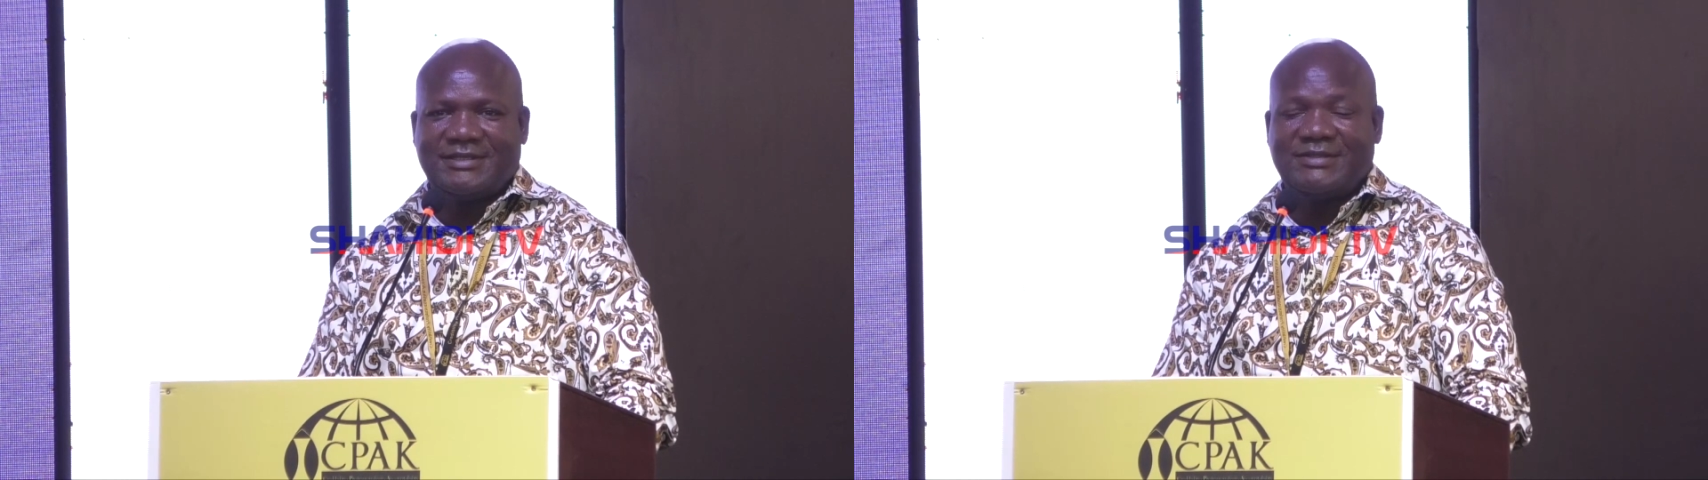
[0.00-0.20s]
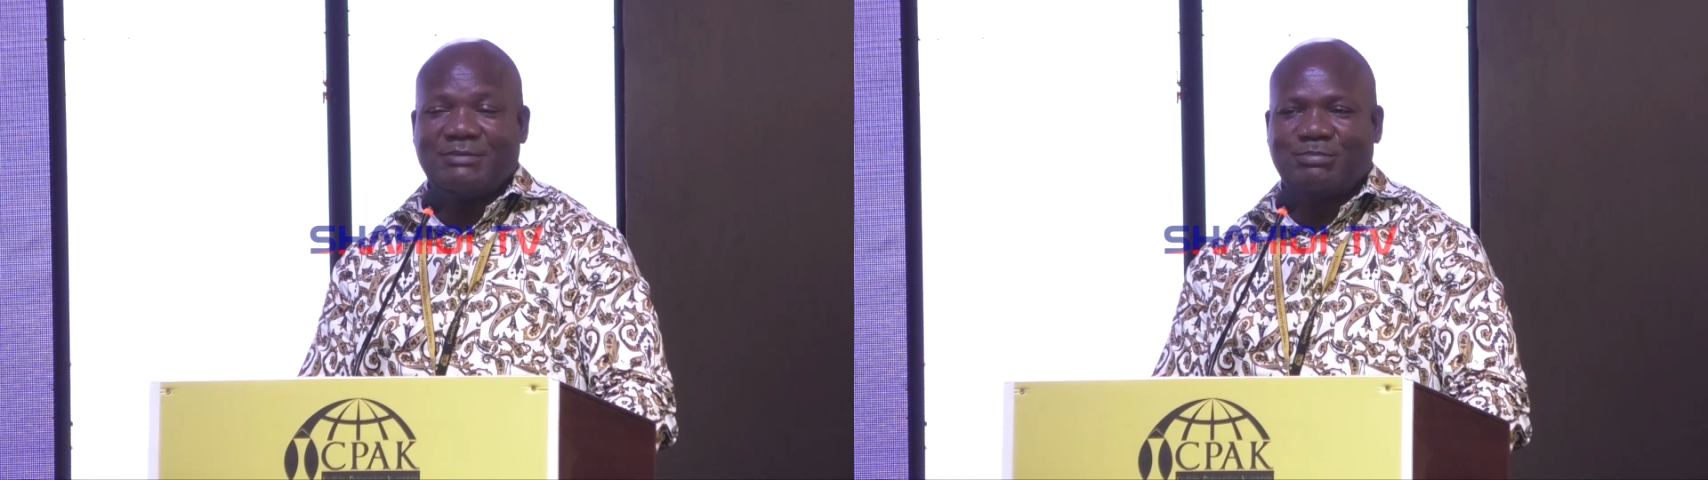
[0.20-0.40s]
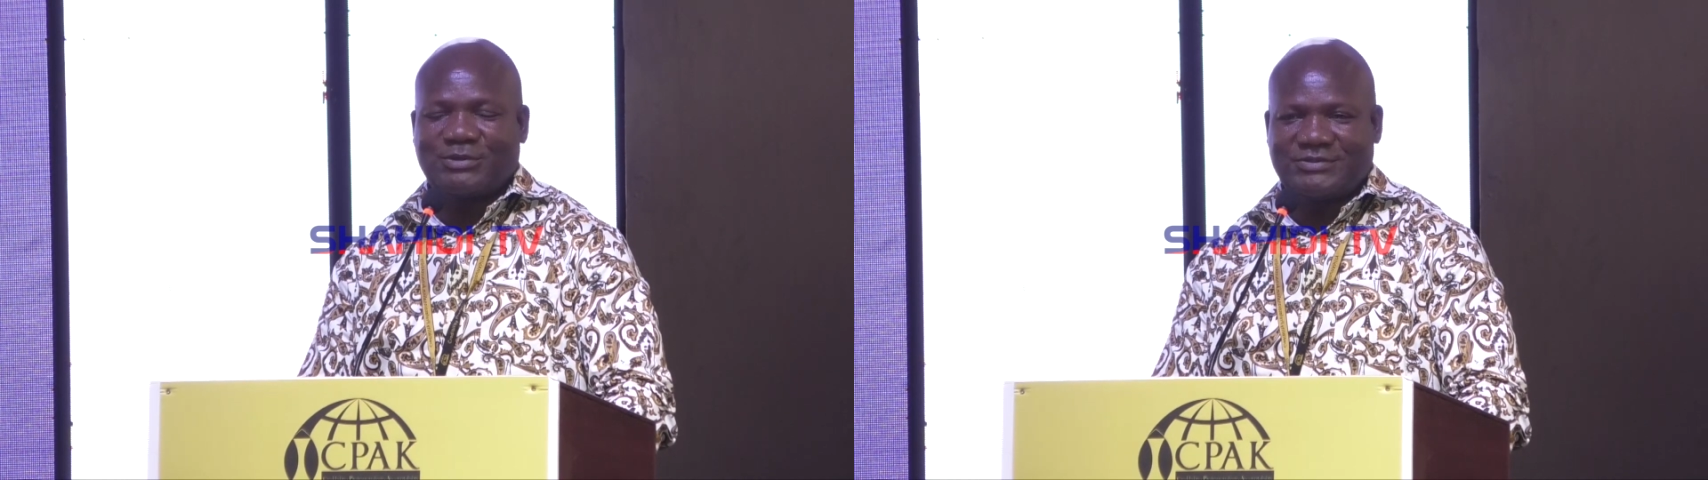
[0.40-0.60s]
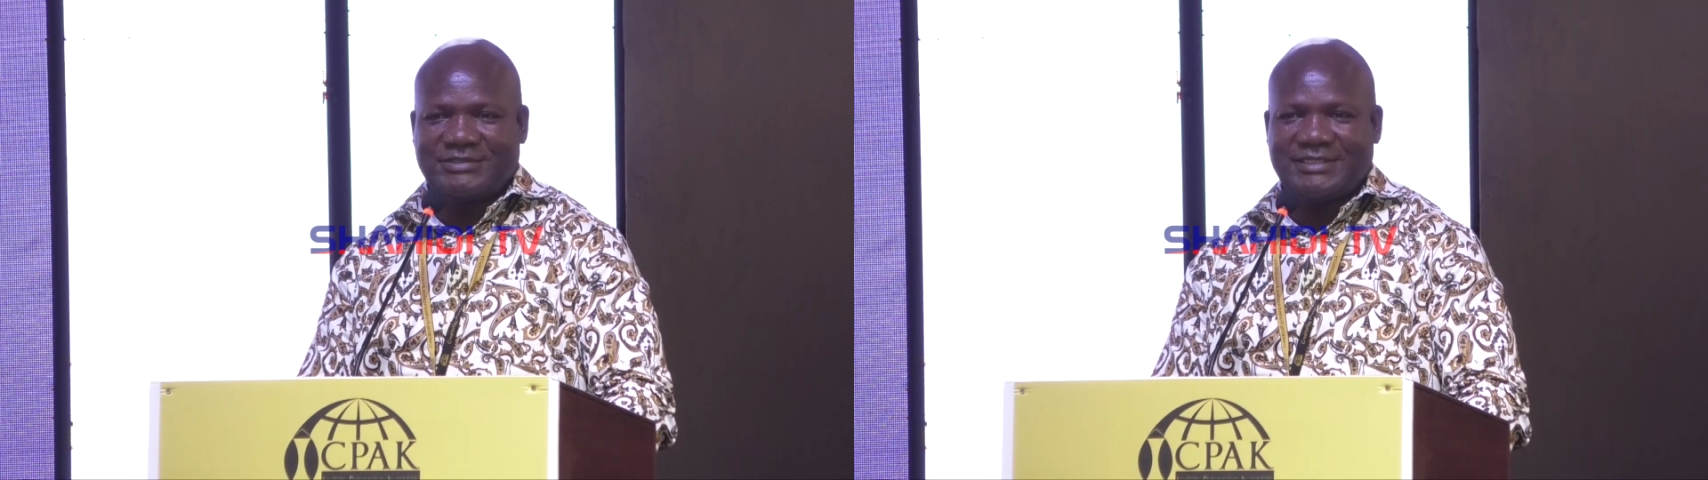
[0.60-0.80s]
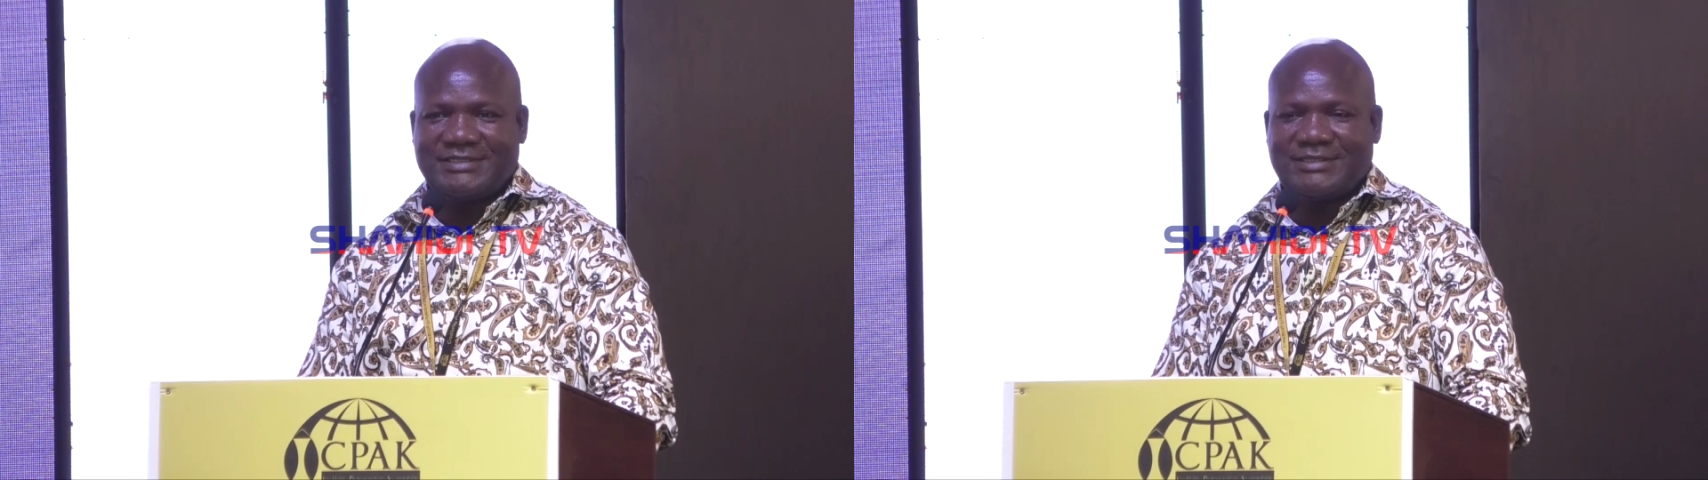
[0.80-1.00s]
the
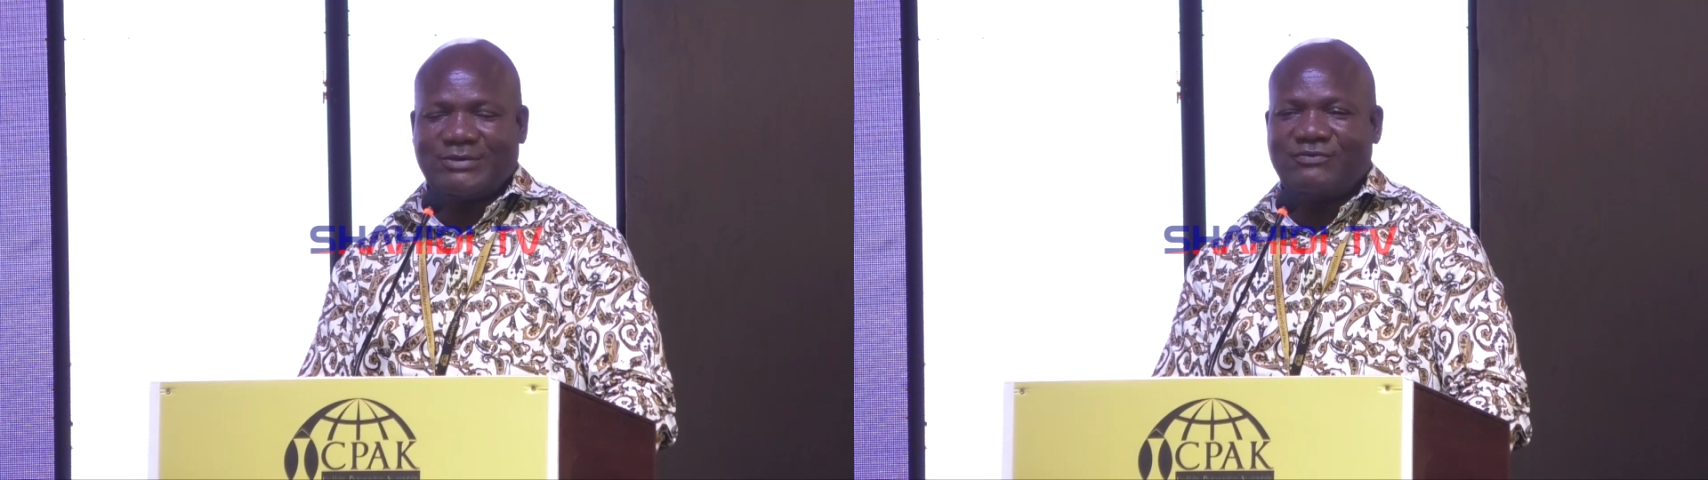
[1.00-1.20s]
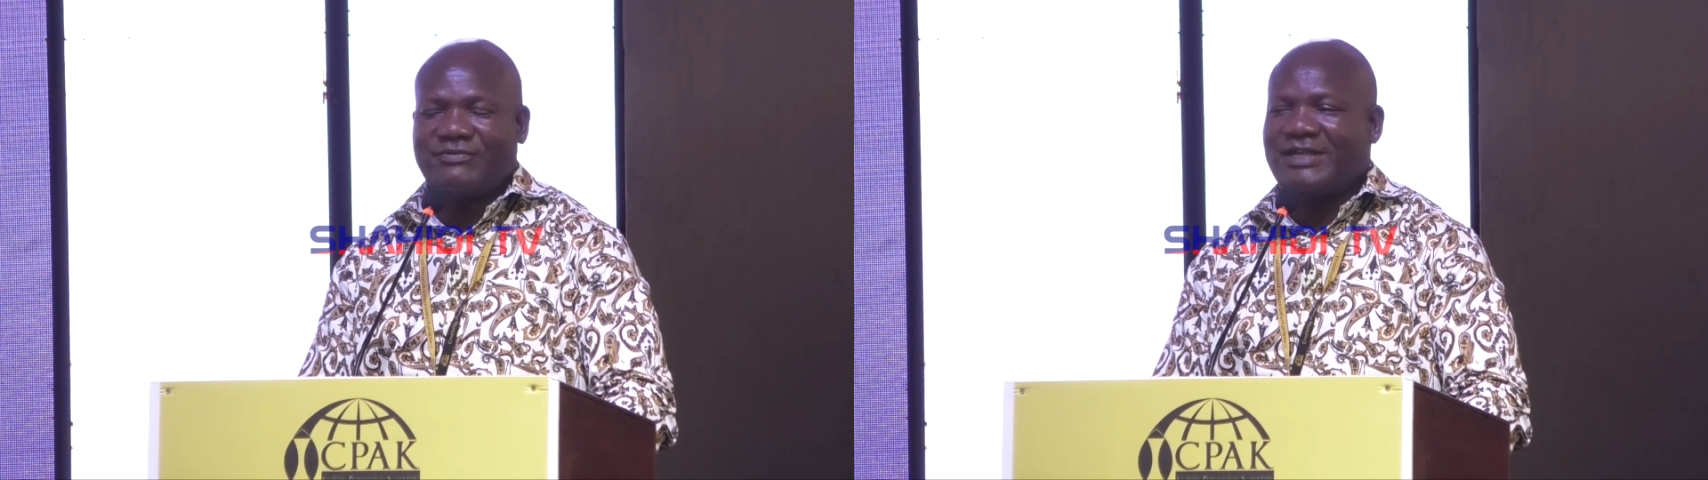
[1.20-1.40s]
process of